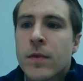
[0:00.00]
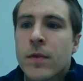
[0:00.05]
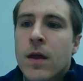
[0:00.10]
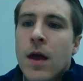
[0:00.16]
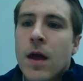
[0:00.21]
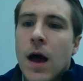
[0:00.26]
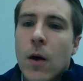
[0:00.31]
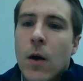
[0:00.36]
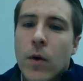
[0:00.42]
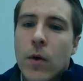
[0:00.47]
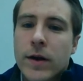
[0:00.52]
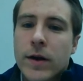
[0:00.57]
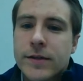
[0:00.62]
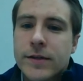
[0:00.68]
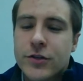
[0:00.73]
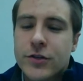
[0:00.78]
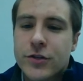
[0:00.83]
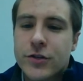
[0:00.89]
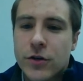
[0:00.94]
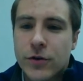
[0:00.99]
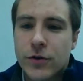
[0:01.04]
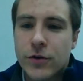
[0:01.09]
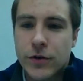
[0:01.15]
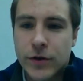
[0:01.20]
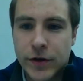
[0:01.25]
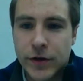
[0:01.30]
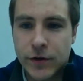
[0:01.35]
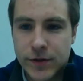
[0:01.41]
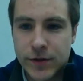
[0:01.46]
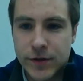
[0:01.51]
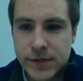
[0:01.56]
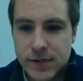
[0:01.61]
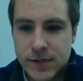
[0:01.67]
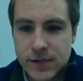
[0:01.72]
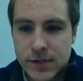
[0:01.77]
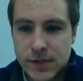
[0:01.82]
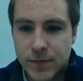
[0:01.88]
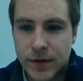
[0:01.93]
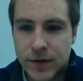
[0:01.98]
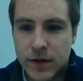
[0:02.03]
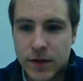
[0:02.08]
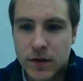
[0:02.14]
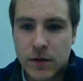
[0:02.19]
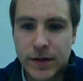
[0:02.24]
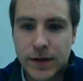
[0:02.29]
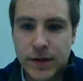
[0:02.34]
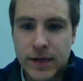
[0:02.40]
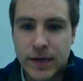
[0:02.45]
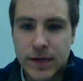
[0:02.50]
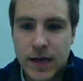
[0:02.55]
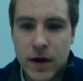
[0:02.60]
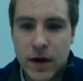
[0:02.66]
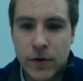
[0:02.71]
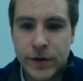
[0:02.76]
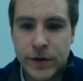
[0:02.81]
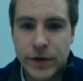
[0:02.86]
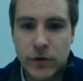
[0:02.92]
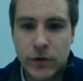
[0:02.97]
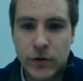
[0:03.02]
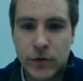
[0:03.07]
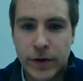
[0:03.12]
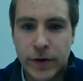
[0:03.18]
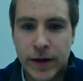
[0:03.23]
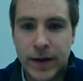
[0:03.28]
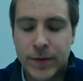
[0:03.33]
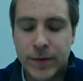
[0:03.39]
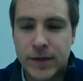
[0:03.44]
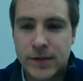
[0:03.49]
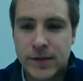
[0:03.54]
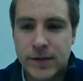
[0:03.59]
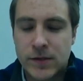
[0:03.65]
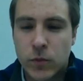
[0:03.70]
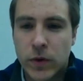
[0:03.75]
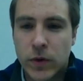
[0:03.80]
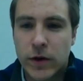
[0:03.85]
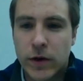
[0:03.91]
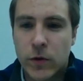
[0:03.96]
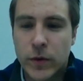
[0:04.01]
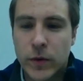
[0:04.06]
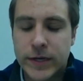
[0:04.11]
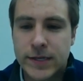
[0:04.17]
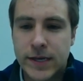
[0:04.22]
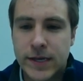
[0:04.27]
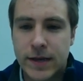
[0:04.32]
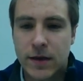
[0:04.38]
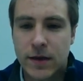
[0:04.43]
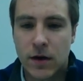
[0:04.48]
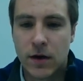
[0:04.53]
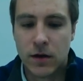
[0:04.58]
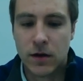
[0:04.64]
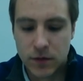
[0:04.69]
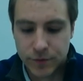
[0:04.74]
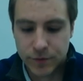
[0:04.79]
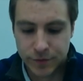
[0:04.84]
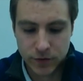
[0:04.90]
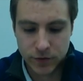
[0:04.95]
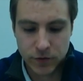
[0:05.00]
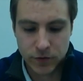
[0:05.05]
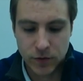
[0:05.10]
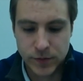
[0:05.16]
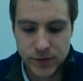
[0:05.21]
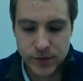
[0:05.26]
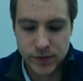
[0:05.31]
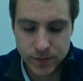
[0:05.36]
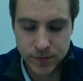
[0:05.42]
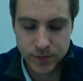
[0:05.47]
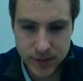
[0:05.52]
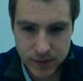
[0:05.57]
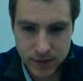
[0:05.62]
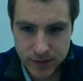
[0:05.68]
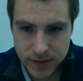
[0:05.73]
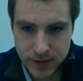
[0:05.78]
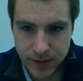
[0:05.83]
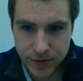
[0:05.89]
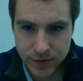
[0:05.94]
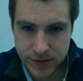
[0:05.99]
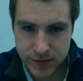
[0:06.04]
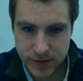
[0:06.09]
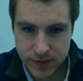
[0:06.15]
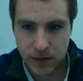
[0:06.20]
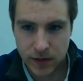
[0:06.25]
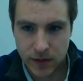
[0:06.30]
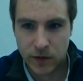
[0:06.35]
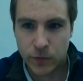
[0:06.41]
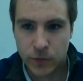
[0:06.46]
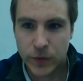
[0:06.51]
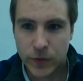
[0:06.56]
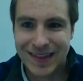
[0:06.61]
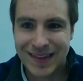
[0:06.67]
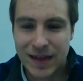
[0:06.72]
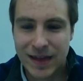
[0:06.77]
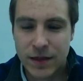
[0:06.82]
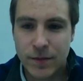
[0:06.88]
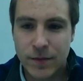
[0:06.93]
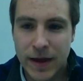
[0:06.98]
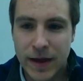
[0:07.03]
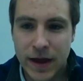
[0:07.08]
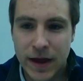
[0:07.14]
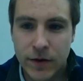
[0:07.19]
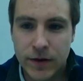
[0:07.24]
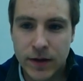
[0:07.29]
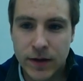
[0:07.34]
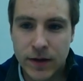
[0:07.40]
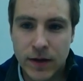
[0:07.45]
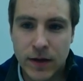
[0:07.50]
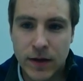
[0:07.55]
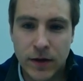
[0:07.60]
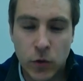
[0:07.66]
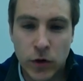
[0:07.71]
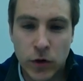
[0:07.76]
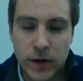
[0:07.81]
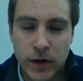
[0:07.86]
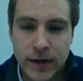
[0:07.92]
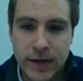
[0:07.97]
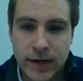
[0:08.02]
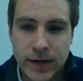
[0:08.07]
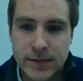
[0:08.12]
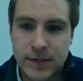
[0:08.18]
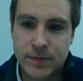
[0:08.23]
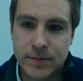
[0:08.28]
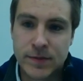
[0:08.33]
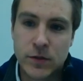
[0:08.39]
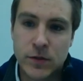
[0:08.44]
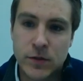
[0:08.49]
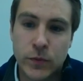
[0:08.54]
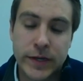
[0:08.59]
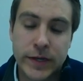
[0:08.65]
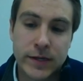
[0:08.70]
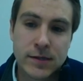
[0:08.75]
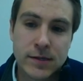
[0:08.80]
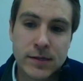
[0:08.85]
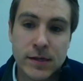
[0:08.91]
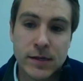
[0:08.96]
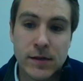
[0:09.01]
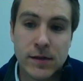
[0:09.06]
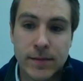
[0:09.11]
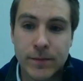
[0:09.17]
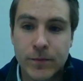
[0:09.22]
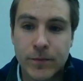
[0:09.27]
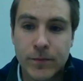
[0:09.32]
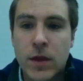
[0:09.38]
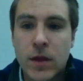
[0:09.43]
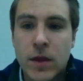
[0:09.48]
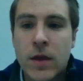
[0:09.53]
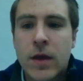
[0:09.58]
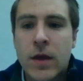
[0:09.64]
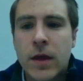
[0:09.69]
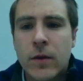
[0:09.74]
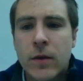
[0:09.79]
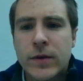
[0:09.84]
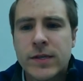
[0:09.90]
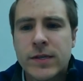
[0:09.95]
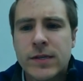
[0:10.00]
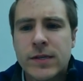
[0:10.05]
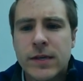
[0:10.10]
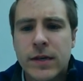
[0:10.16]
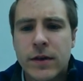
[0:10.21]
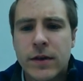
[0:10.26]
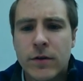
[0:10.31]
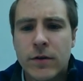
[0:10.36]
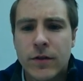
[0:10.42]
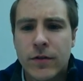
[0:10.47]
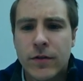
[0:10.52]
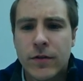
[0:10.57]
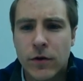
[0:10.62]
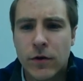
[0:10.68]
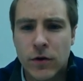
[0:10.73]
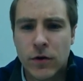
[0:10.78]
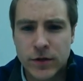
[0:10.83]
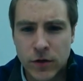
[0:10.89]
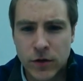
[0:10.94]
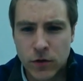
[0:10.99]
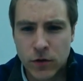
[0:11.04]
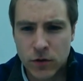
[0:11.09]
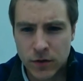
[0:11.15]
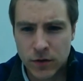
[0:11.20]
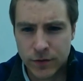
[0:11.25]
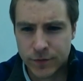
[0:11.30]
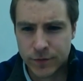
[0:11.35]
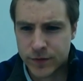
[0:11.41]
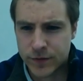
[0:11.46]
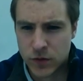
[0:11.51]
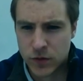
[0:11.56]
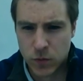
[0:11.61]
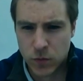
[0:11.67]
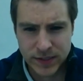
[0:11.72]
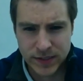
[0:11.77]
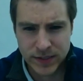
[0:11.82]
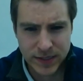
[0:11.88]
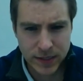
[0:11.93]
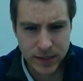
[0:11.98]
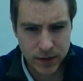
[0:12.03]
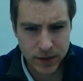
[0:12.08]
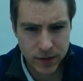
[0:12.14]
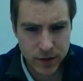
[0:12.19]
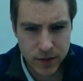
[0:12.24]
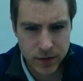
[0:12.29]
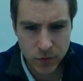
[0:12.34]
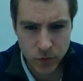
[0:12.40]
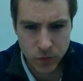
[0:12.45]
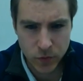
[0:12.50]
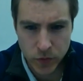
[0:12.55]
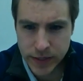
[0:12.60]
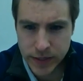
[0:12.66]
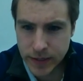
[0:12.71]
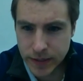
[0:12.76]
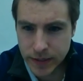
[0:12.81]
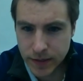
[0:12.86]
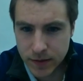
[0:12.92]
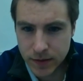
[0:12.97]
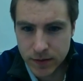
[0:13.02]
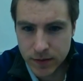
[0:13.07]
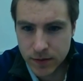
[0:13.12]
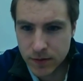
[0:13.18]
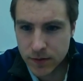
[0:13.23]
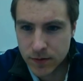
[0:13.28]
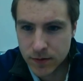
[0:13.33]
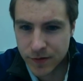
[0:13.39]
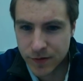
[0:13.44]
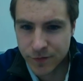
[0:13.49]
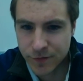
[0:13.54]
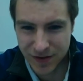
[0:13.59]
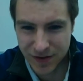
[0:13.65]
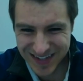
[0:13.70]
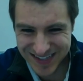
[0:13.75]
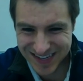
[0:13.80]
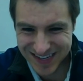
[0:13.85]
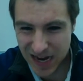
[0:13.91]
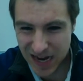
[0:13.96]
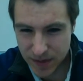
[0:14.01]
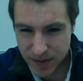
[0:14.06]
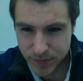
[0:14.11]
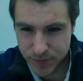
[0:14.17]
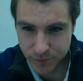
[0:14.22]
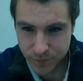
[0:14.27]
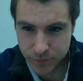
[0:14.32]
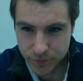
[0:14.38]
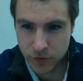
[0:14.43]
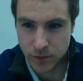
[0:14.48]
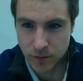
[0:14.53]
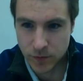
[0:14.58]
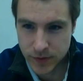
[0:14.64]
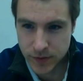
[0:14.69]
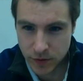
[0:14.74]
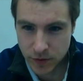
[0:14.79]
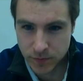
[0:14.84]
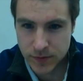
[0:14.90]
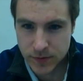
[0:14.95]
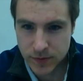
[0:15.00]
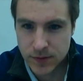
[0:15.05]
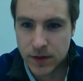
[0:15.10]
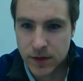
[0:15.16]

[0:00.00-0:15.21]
I wanted to show you here, this is something called a karyogram, and it's where we take all of the chromosomes inside the cell and we lay them out and organize them so we can see them. And we see here that there are a total of 23 different types of chromosomes.